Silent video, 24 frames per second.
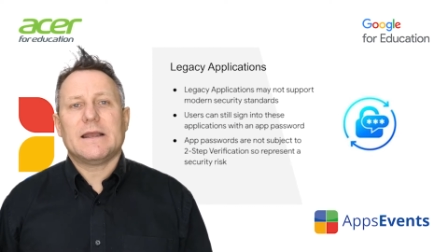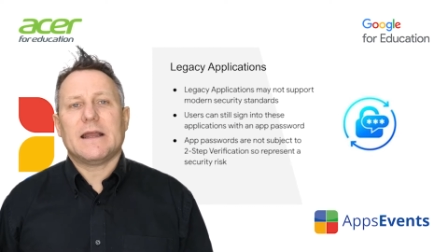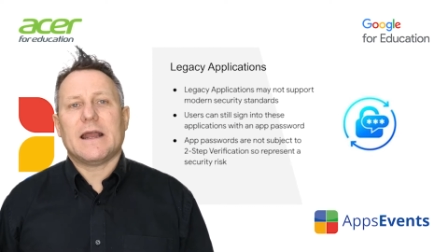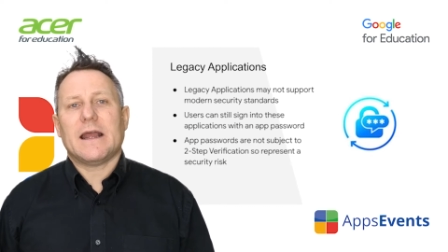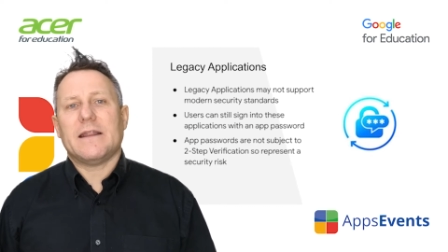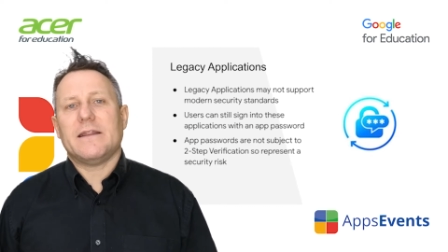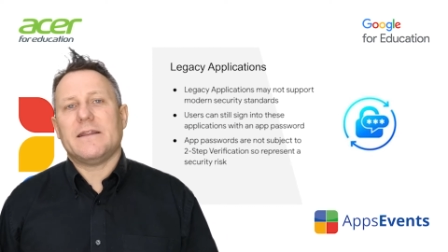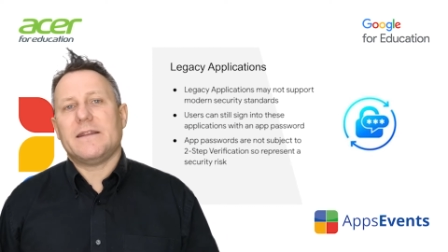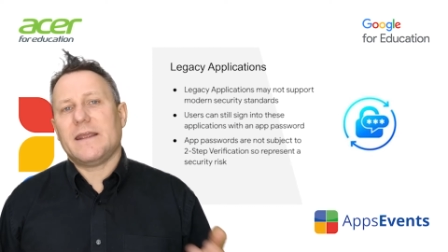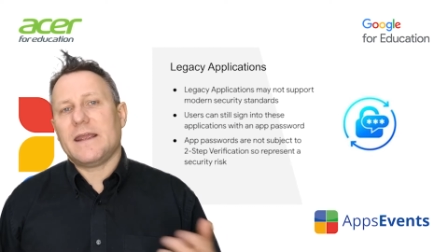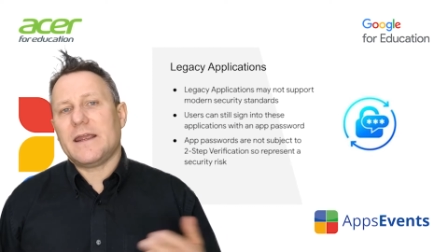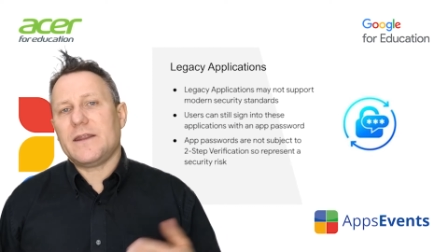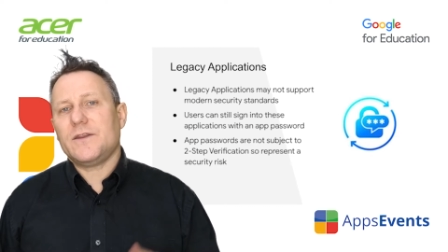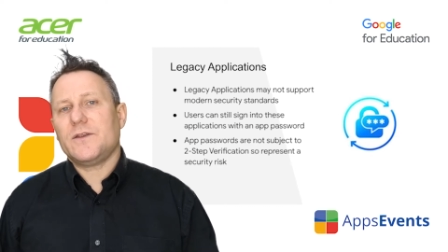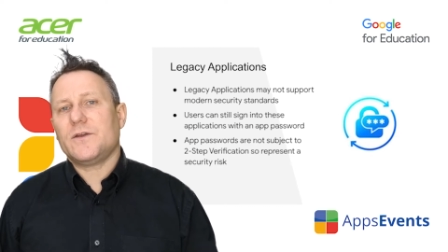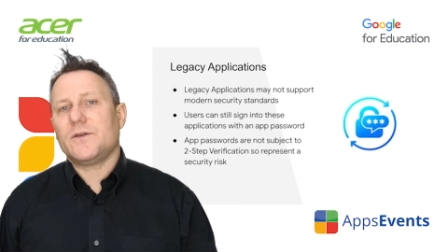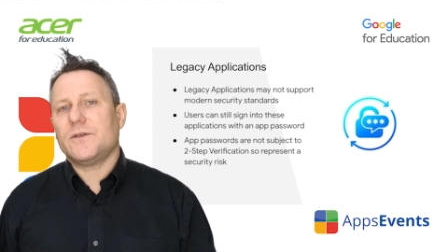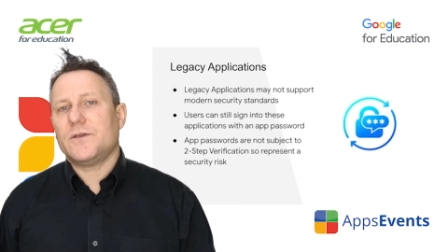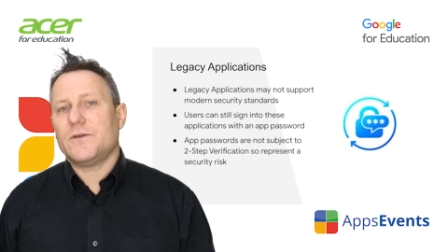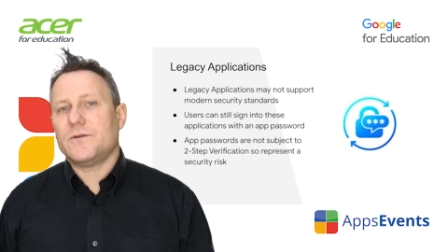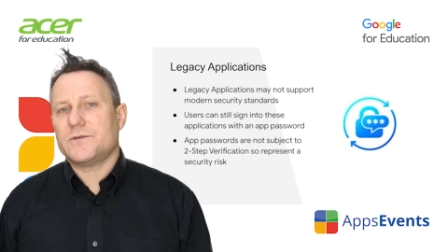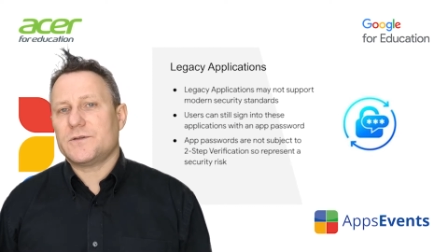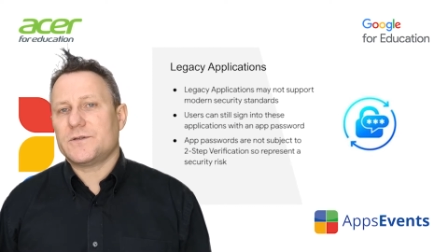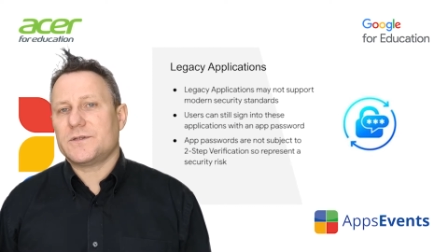and then your
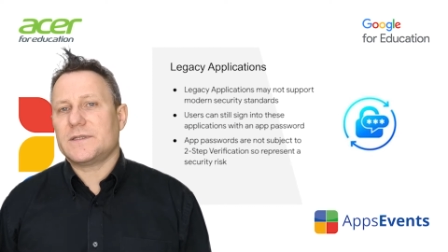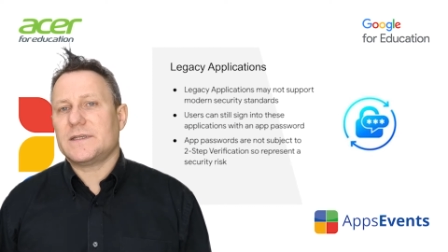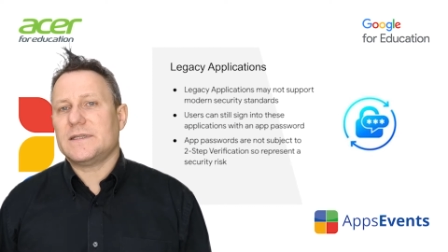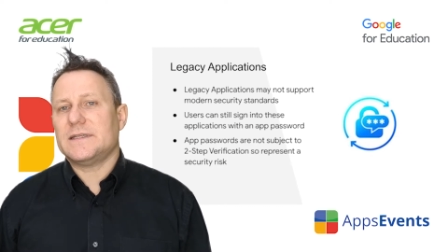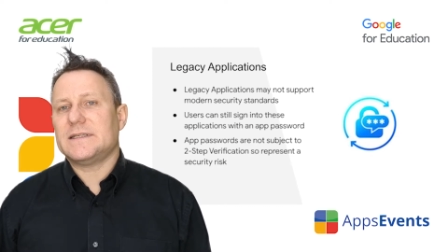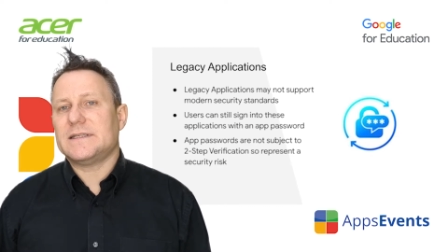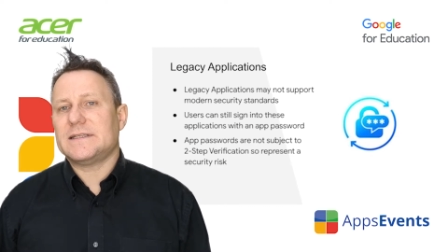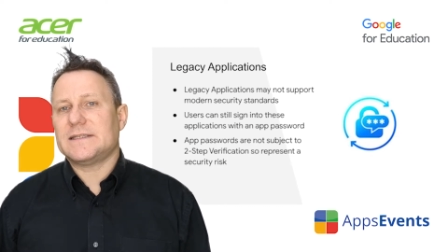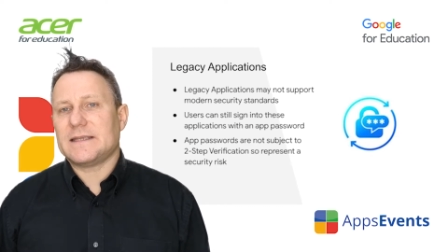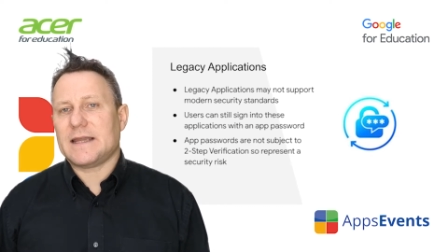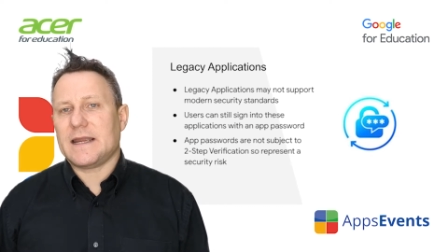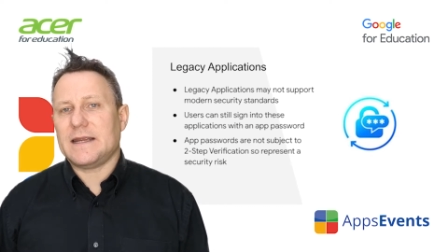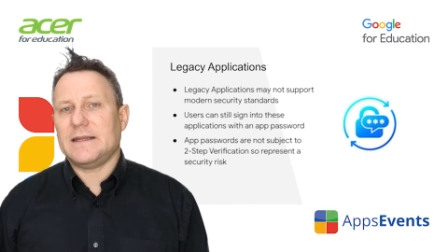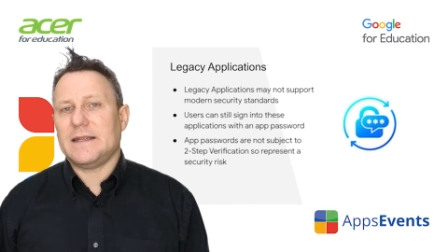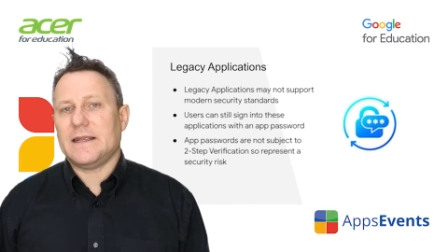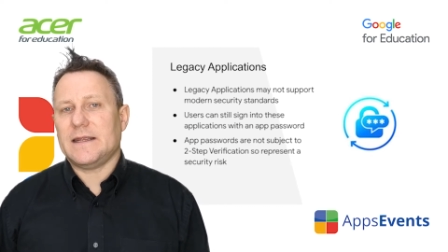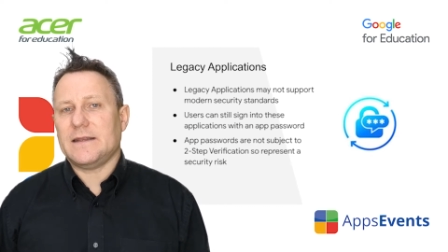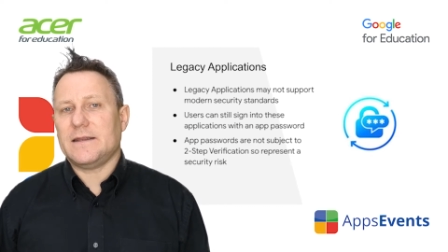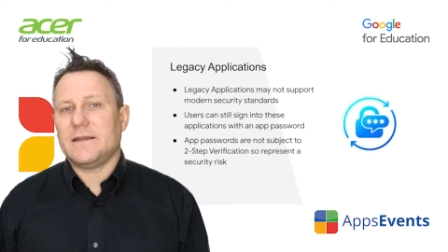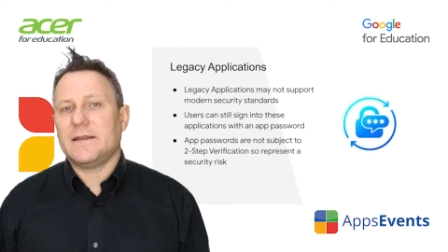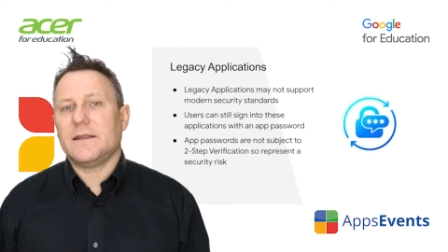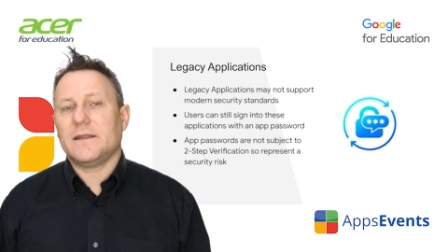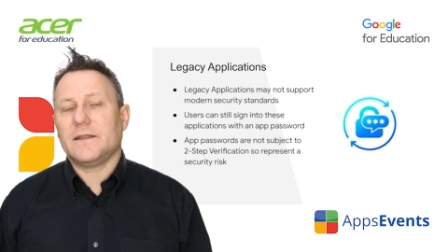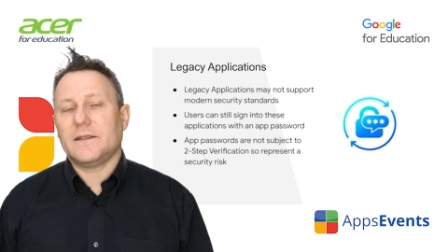users can sign
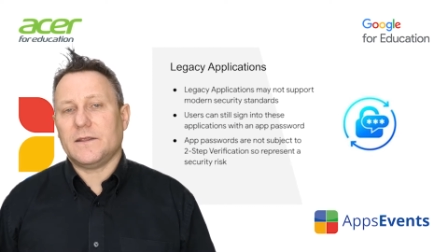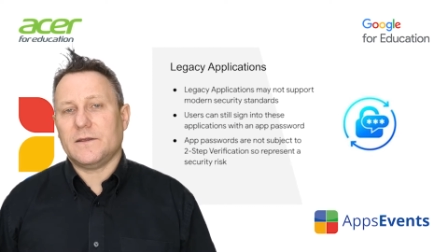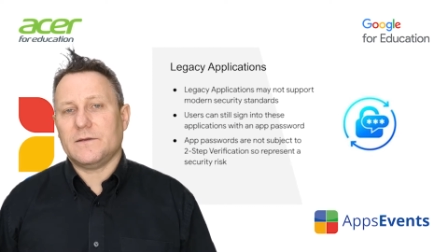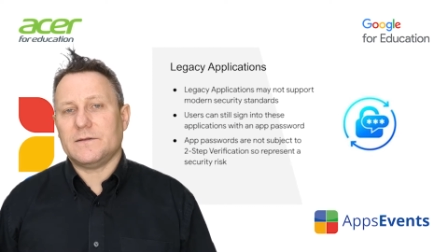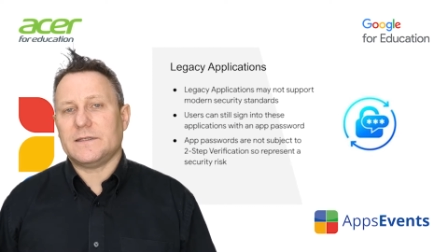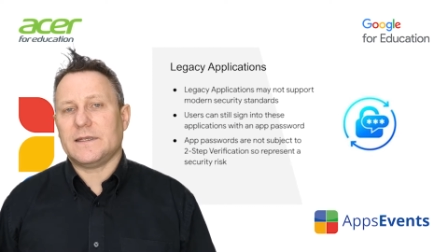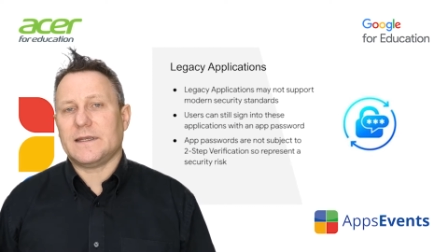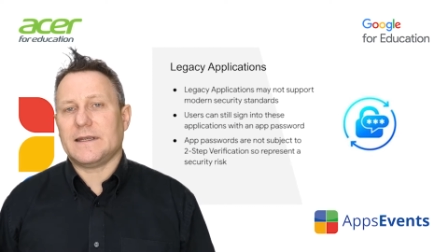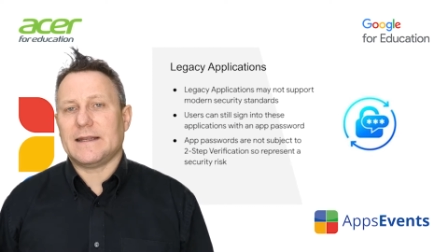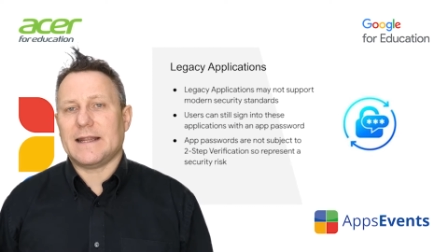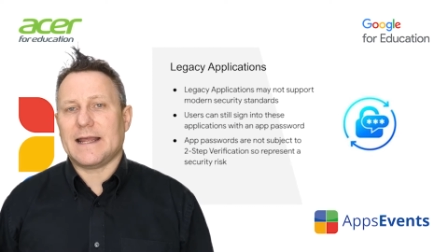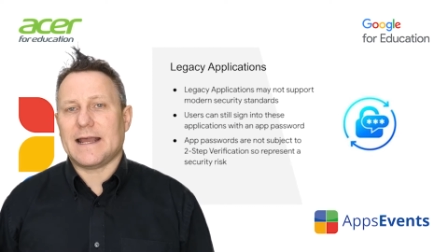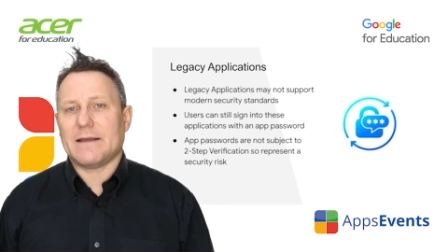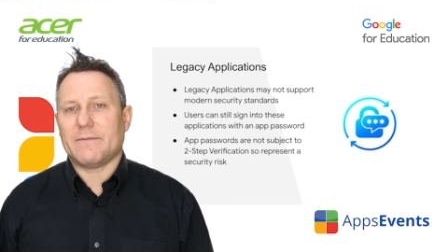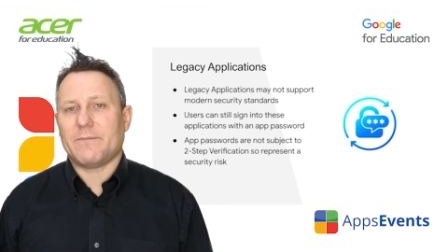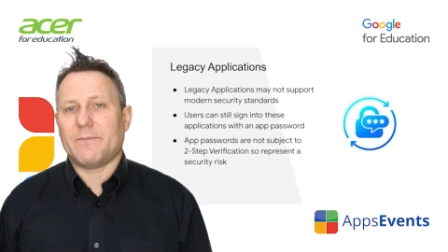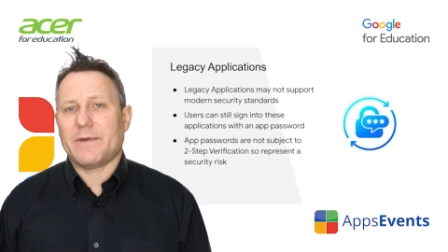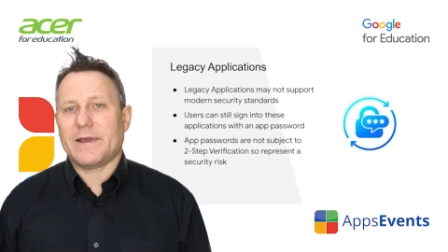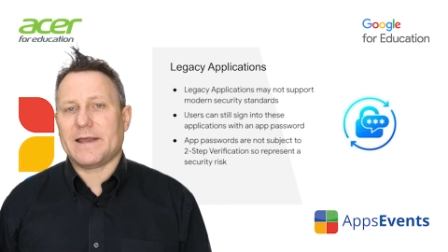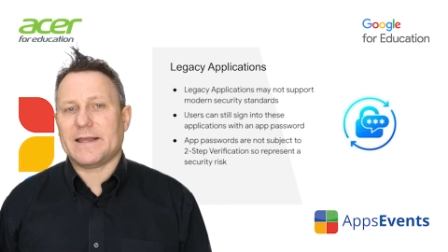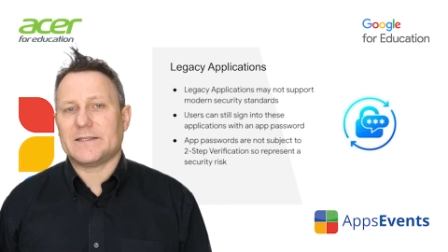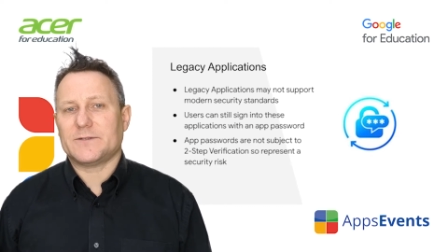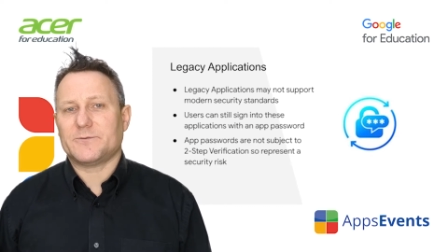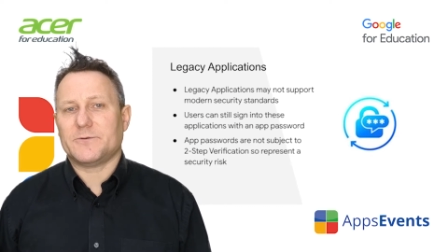in using an app
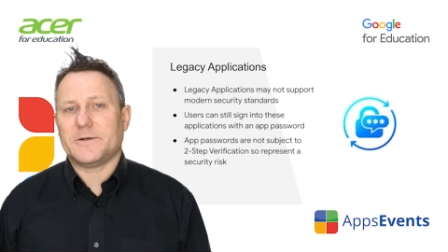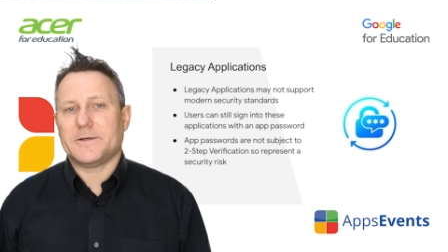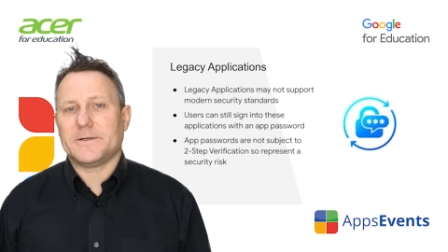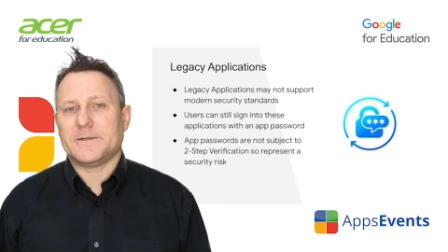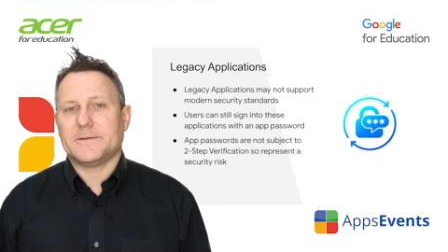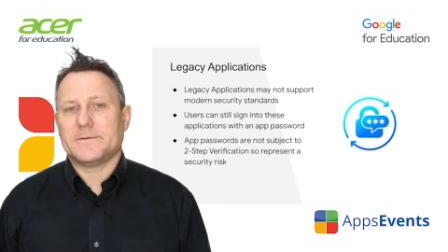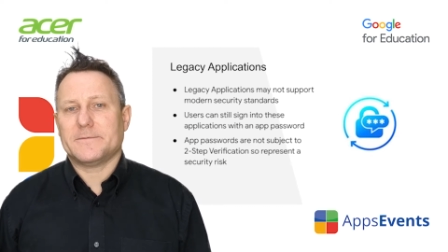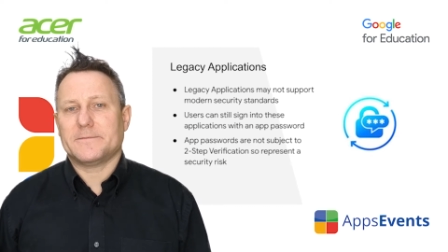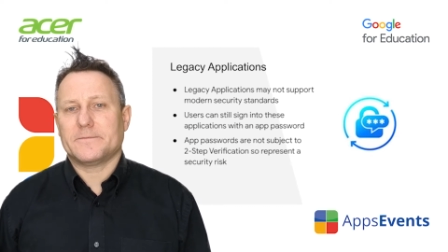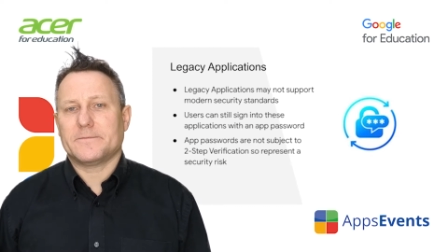password.